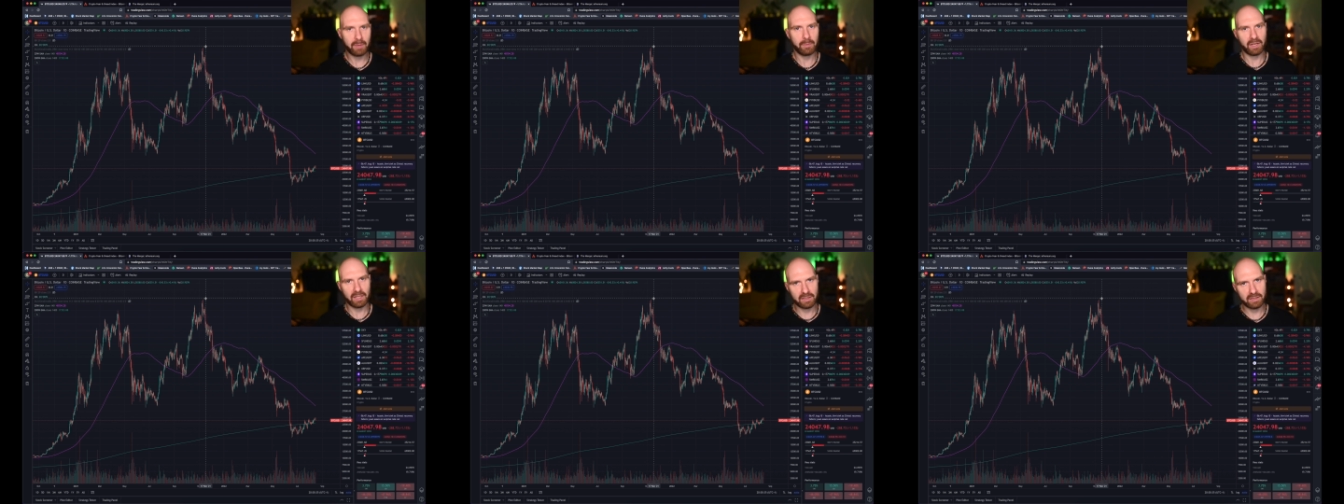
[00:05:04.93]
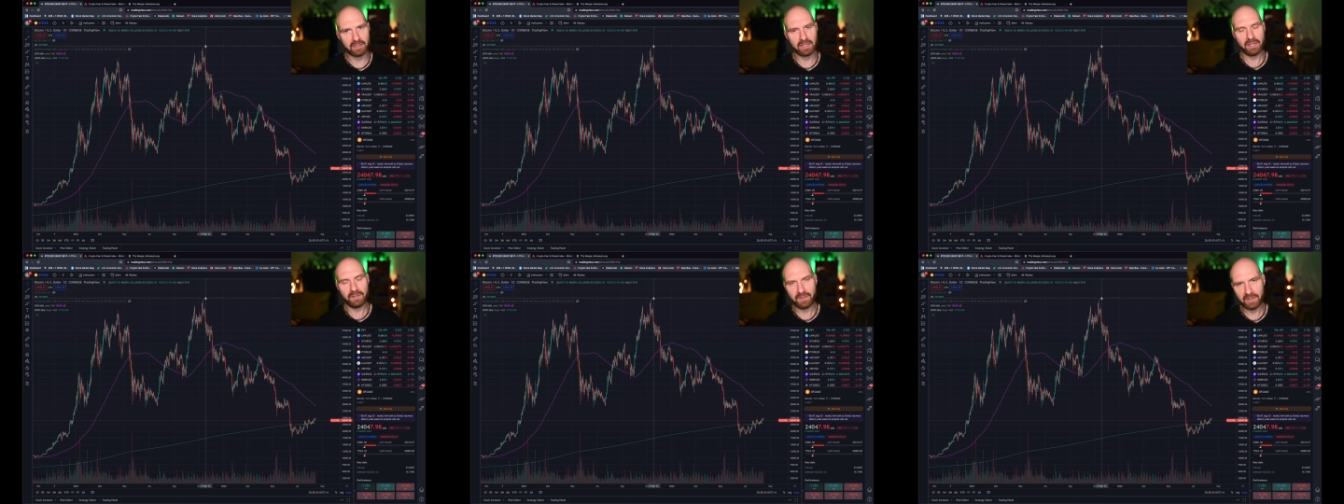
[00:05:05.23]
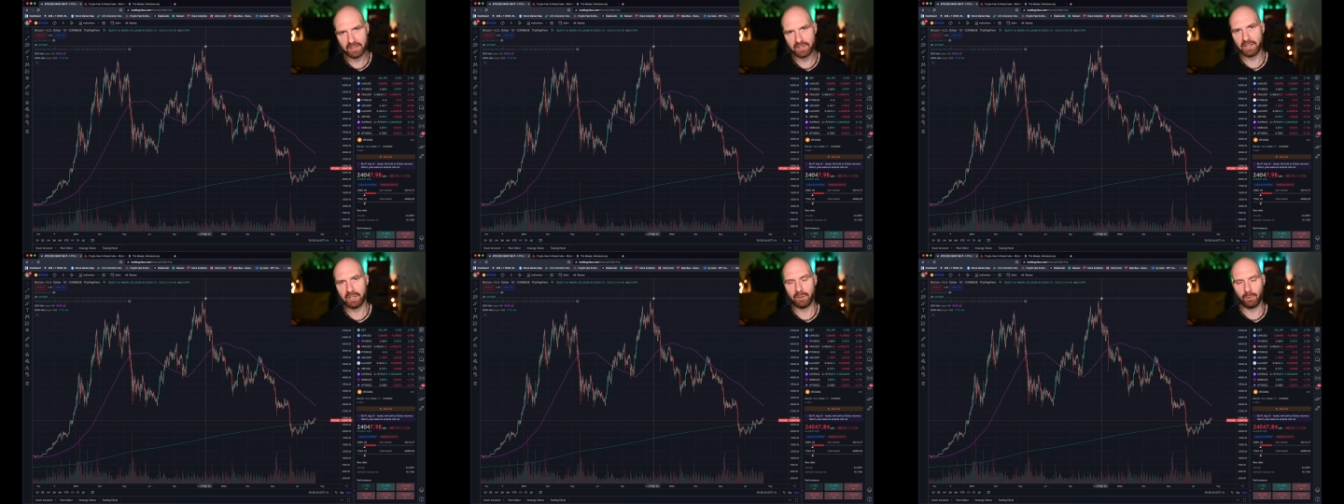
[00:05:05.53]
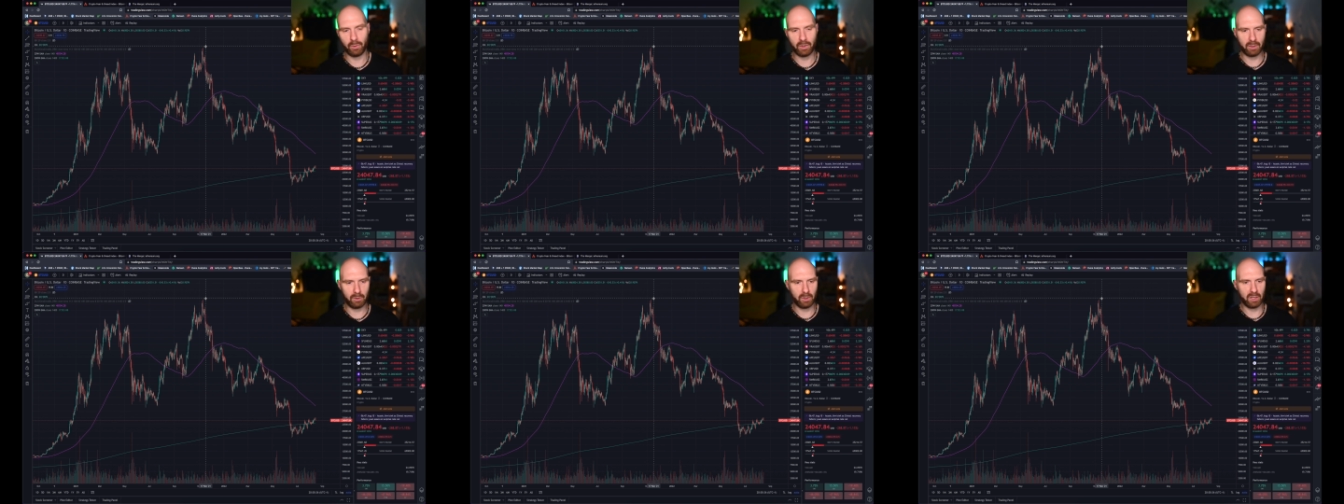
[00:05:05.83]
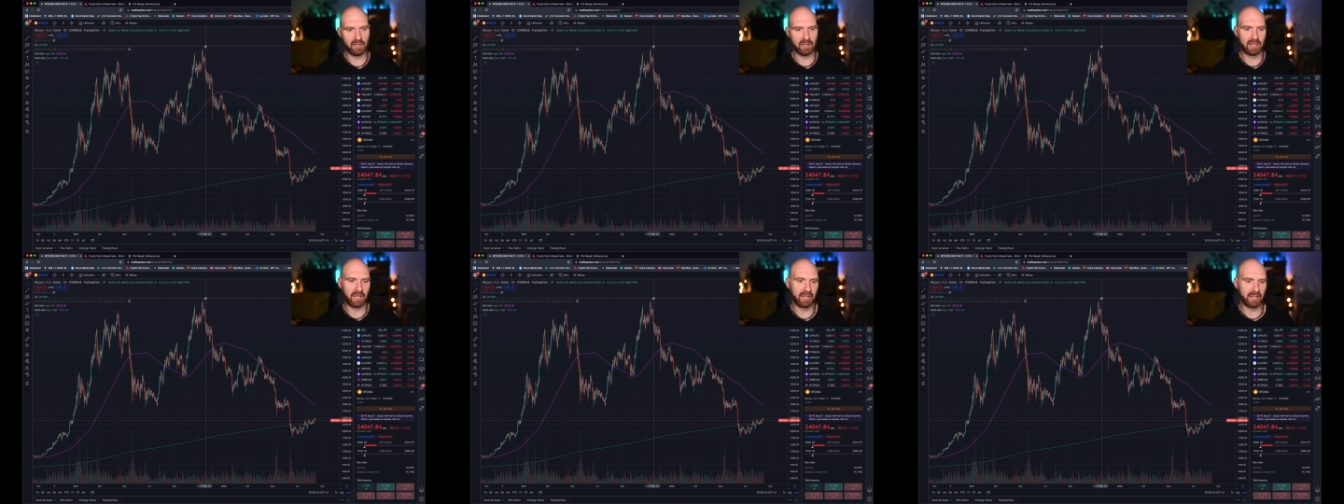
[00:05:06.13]
but eventually we
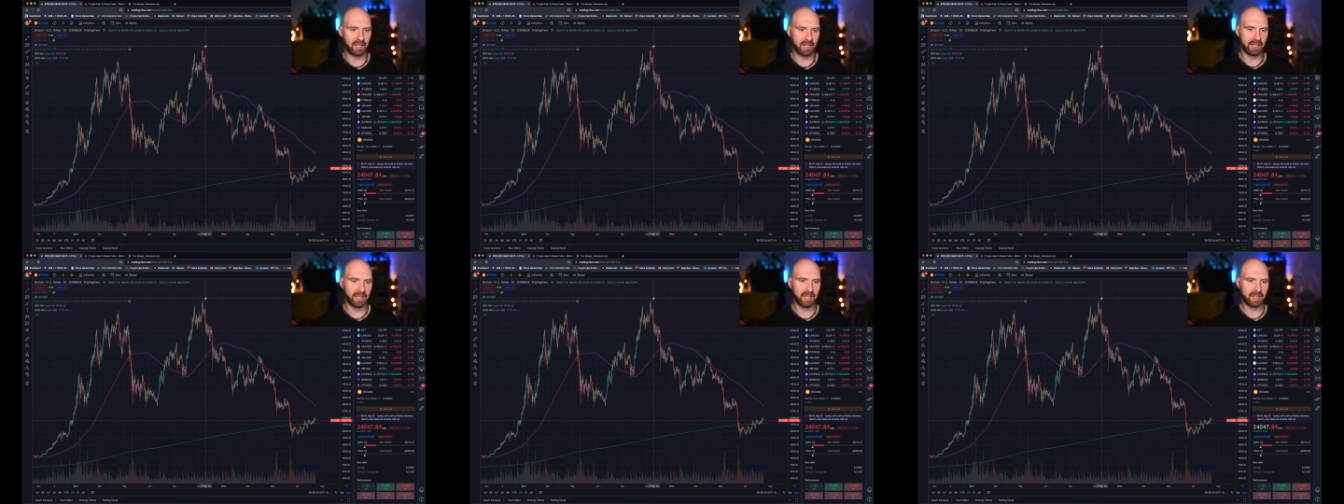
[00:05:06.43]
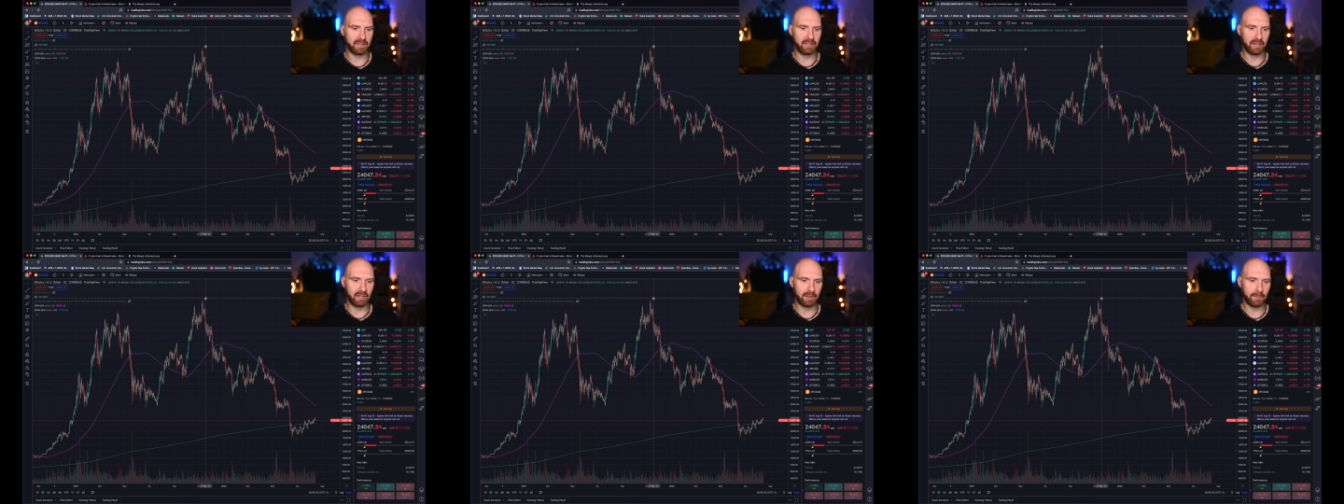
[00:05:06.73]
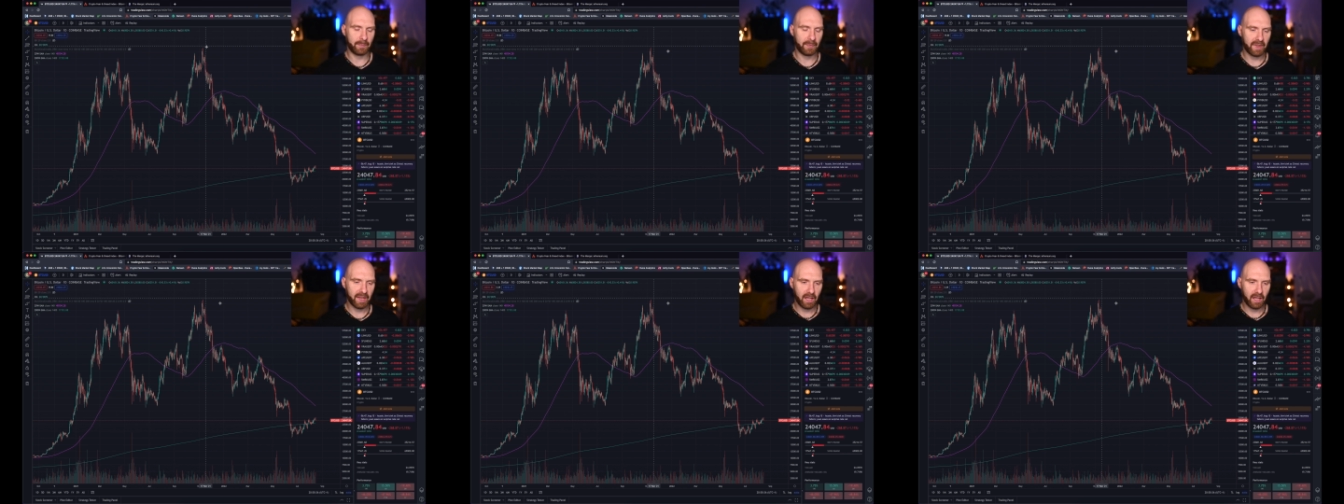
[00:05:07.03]
will likely get there.